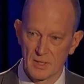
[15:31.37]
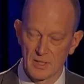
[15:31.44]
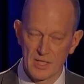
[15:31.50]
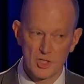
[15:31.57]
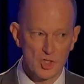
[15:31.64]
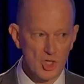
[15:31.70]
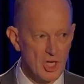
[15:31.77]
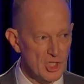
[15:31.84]

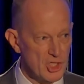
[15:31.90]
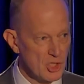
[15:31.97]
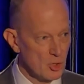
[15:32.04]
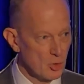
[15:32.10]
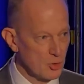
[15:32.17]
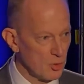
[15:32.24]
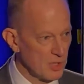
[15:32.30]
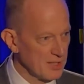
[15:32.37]
It's changing
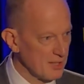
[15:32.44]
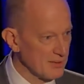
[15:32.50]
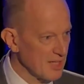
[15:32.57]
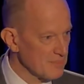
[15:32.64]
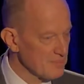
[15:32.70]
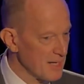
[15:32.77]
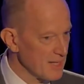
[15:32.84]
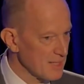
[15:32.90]
not only in the
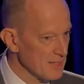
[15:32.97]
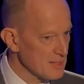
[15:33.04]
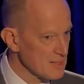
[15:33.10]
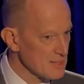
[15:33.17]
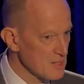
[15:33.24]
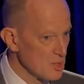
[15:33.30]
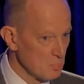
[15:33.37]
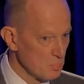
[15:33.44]
debt
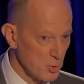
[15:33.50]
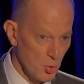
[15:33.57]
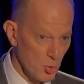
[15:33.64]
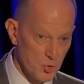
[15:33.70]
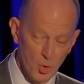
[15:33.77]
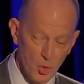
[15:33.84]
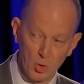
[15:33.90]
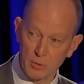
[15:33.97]
markets, but
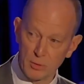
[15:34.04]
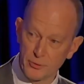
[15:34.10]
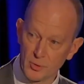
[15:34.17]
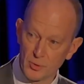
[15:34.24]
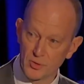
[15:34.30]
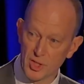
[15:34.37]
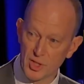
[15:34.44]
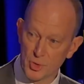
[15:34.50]
also all of you
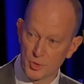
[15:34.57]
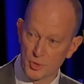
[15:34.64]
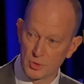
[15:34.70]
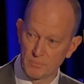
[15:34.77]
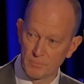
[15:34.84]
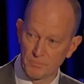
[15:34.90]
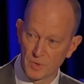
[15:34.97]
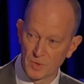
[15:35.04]
in this
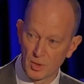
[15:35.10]
room,